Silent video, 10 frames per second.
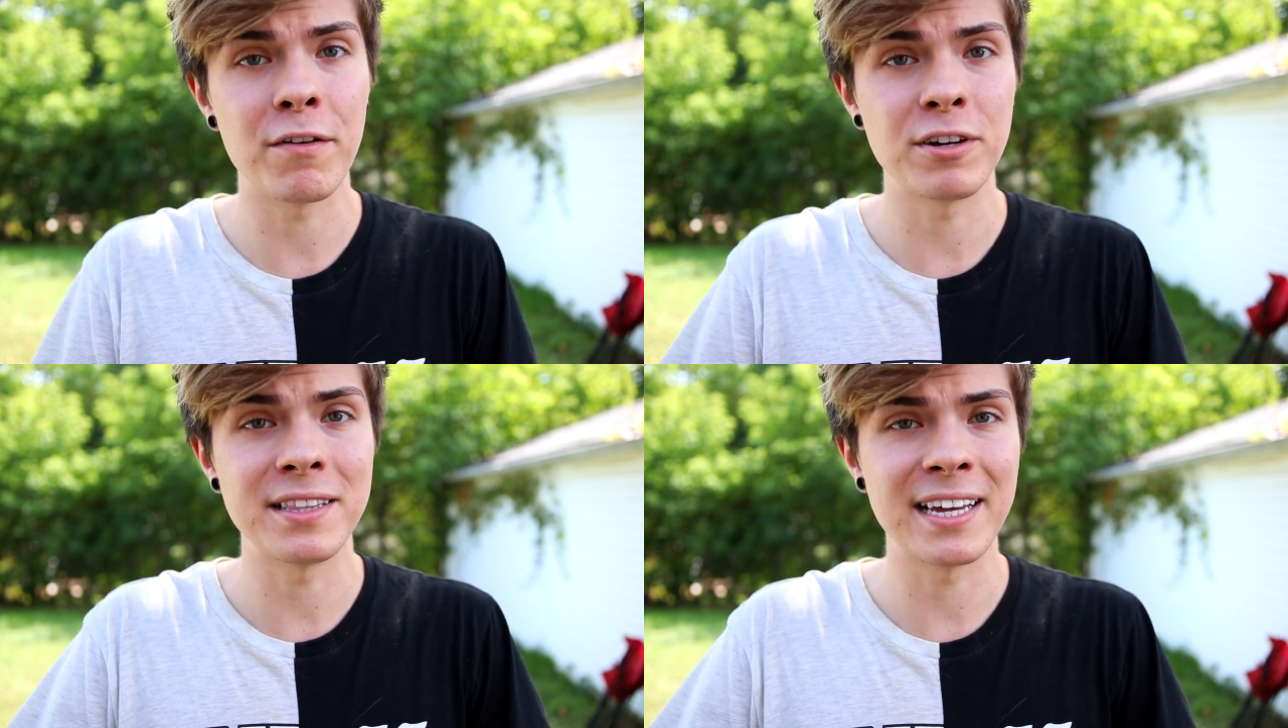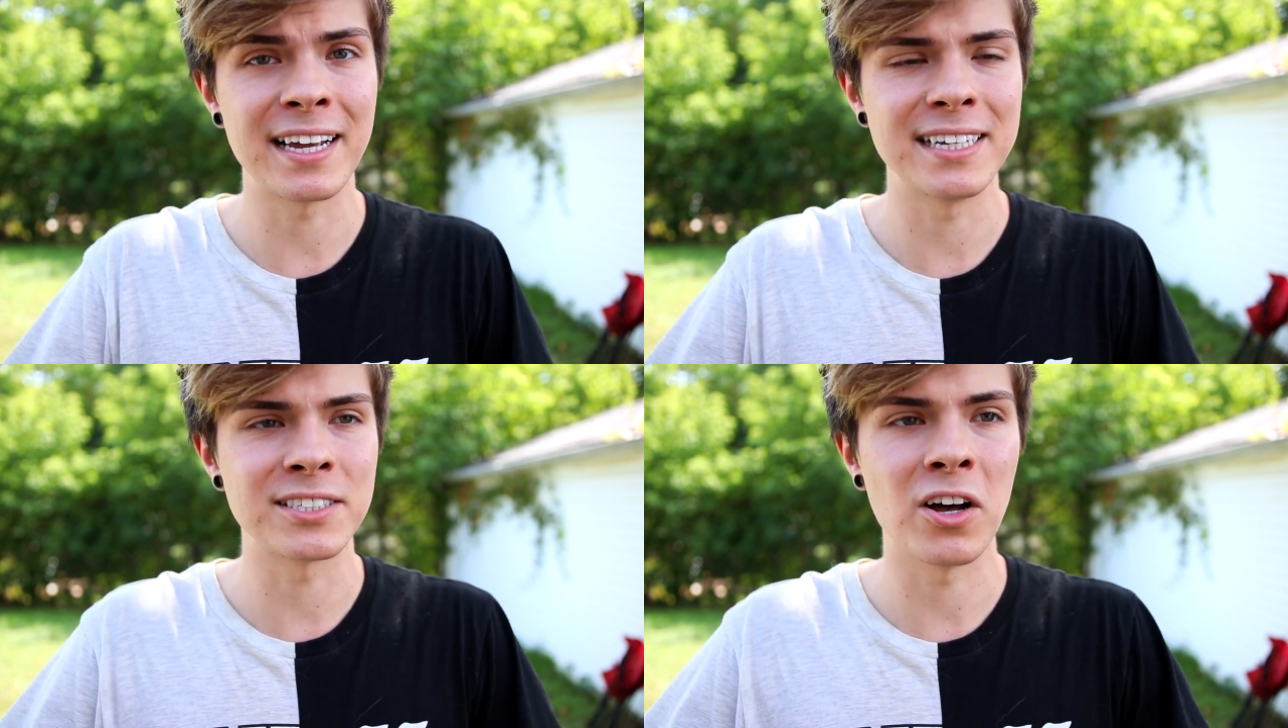
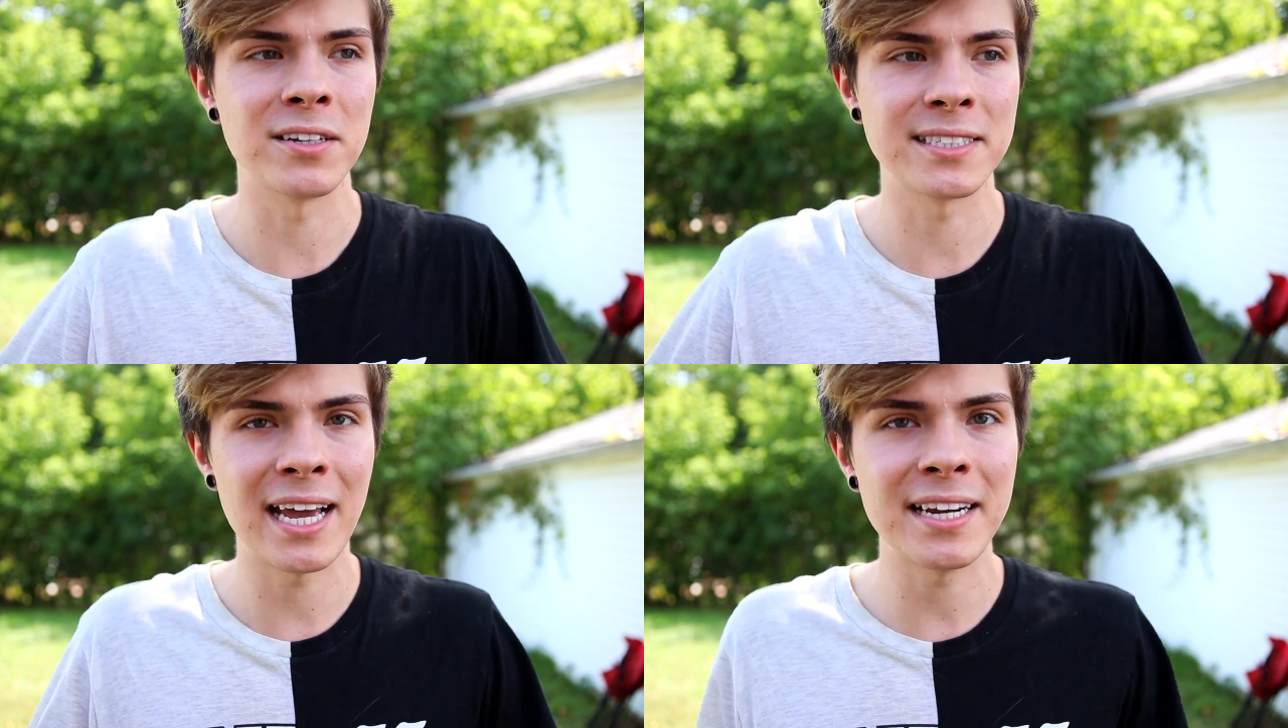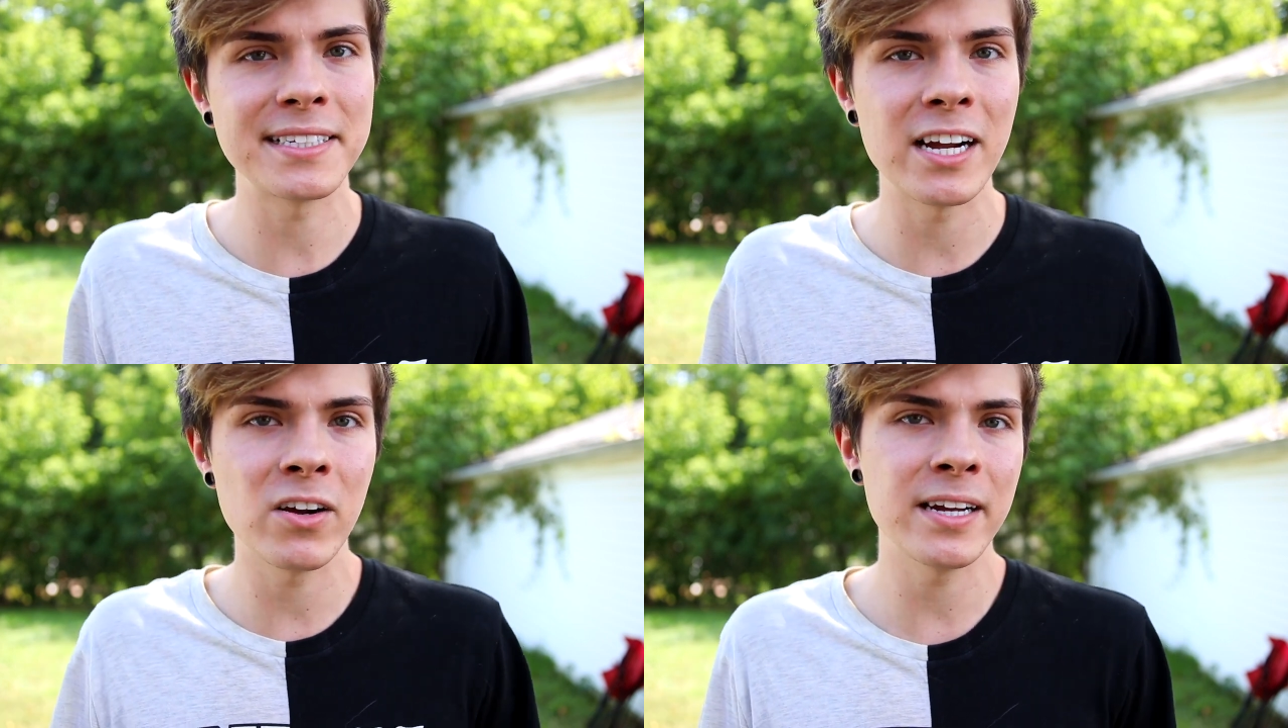everything is all
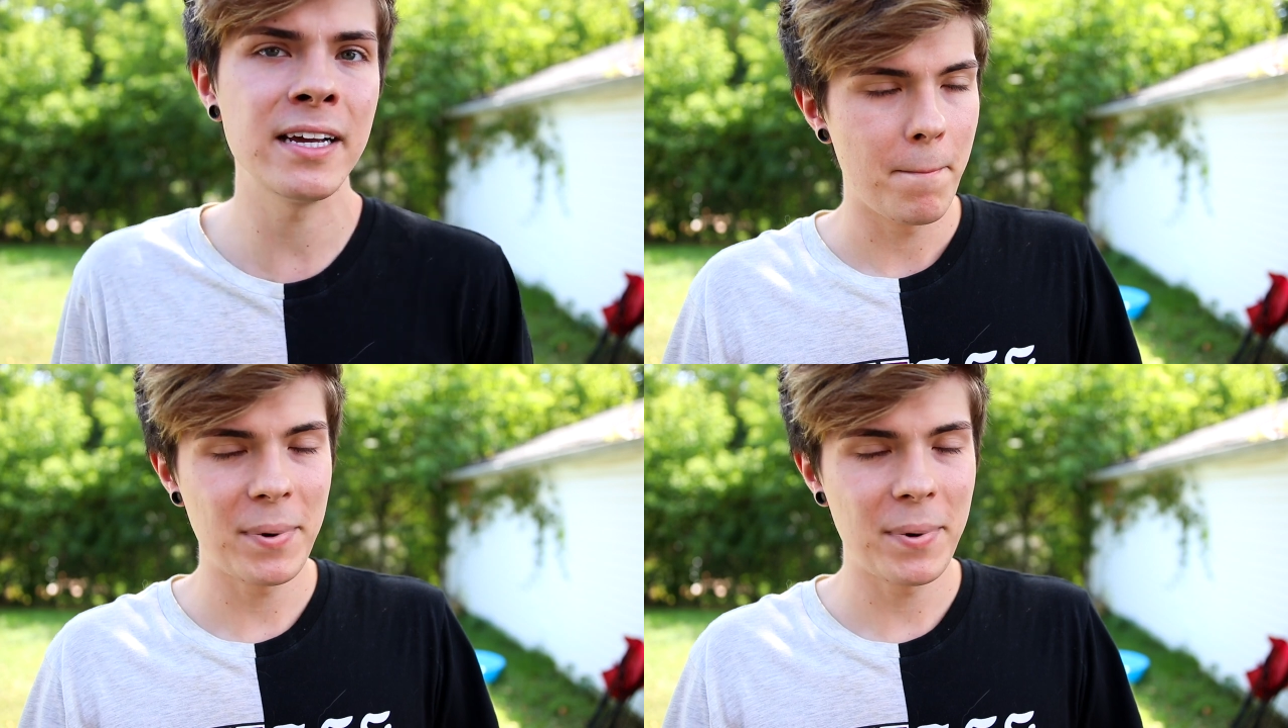sanitary.